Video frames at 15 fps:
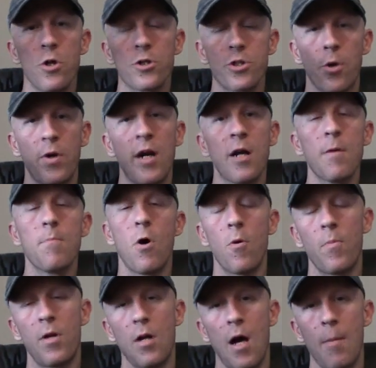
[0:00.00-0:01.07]
So here in a
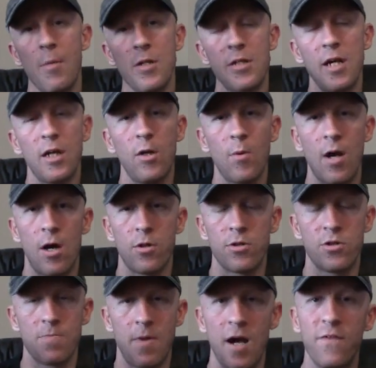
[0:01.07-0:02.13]
moment, I'm going to take you
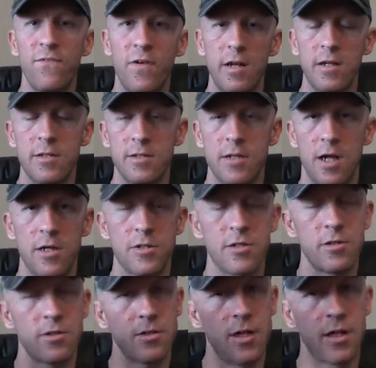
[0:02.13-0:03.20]
out to my feeding
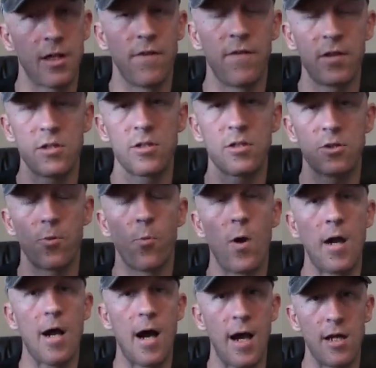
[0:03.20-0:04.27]
stations. And again, this is the
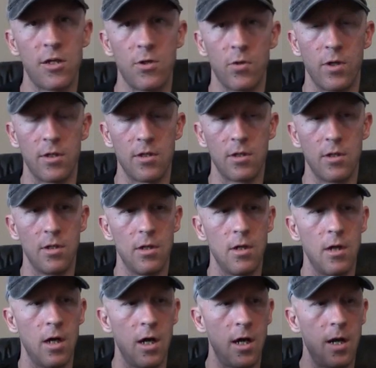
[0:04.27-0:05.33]
way I do it.
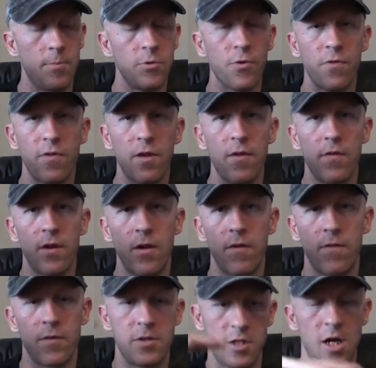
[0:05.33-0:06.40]
You'll see
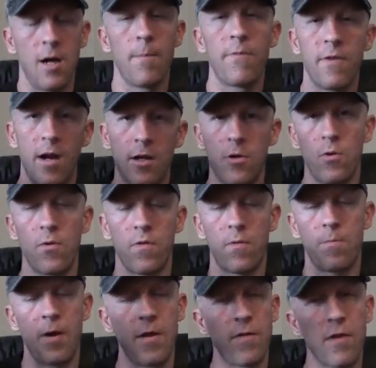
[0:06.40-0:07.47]
the tubs that I use.
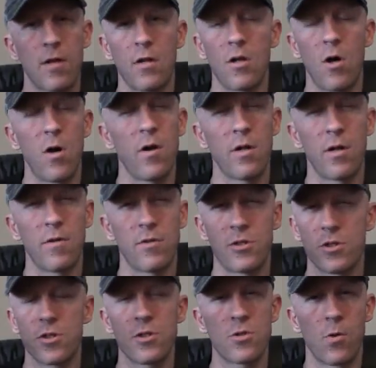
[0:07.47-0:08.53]
Basically, all it is
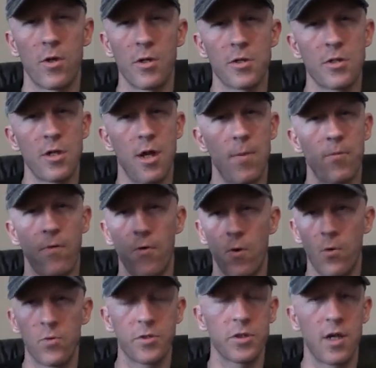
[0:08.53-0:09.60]
just storage tubs with
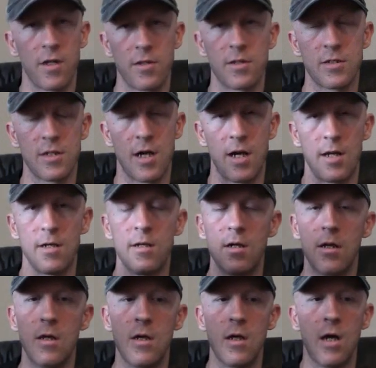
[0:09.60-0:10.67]
holes cut in the side.
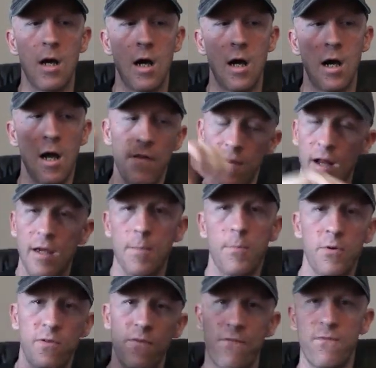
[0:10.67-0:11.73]
And then I can
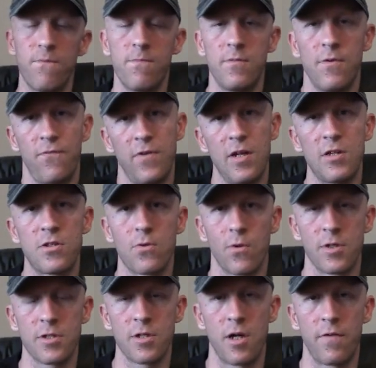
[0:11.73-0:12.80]
put the feed
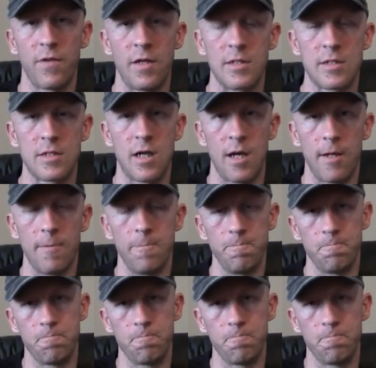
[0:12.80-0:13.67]
source on the inside.